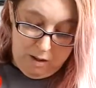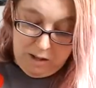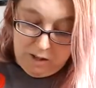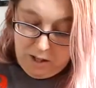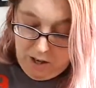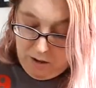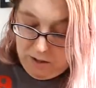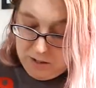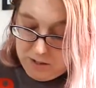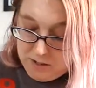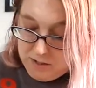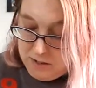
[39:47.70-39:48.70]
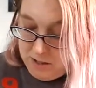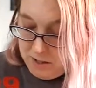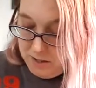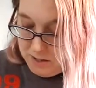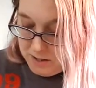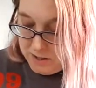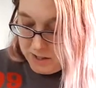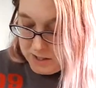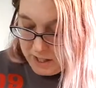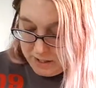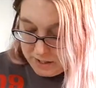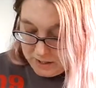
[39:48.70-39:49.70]
you know, let's just
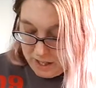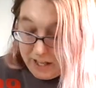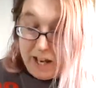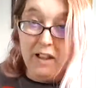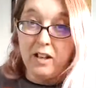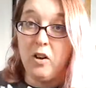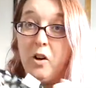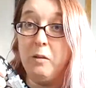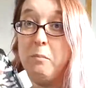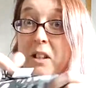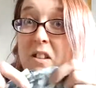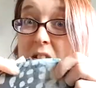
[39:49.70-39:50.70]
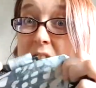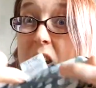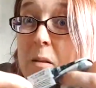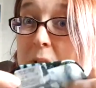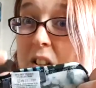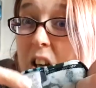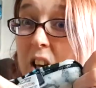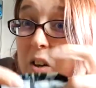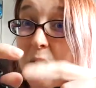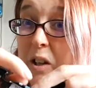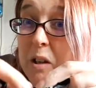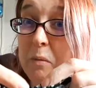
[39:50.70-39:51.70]
get that gone, because it's Kim & Co
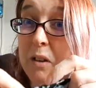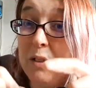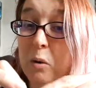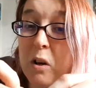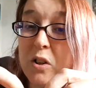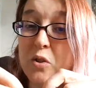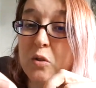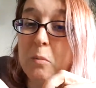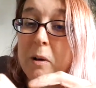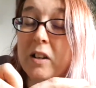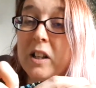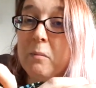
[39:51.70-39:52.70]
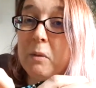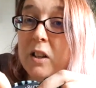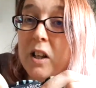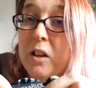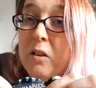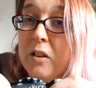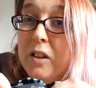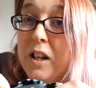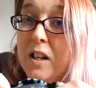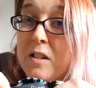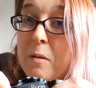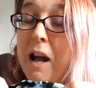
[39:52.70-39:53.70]
and I'm never quite sure about Kim & Co and they
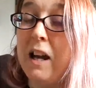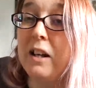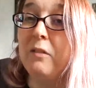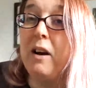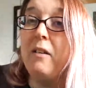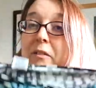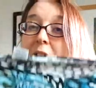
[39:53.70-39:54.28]
end up hanging around